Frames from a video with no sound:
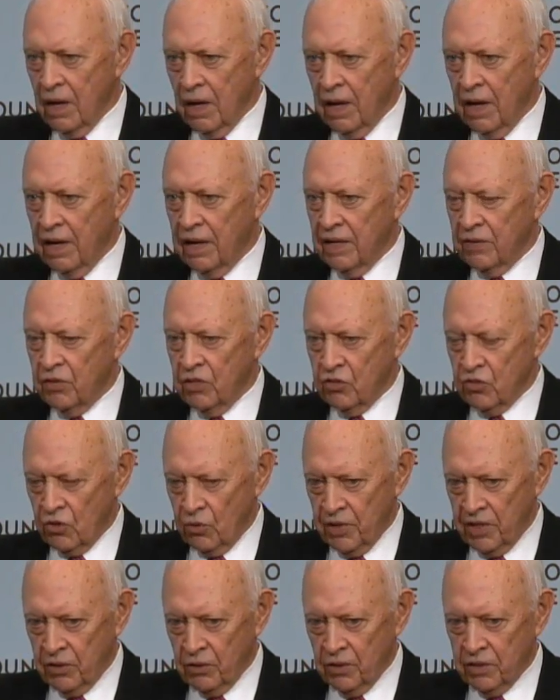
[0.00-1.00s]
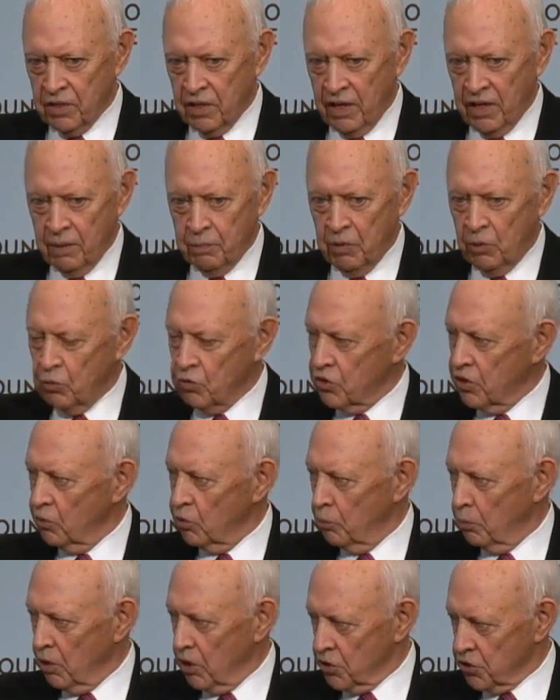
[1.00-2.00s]
And at this critical time, it was
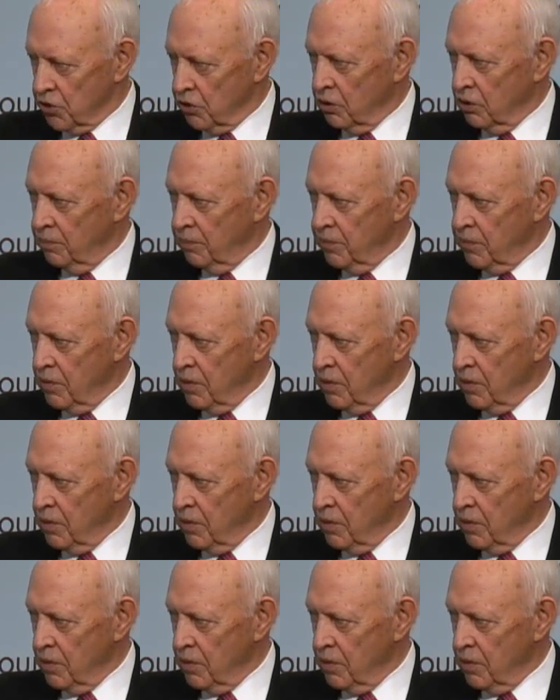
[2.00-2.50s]
General Marshall.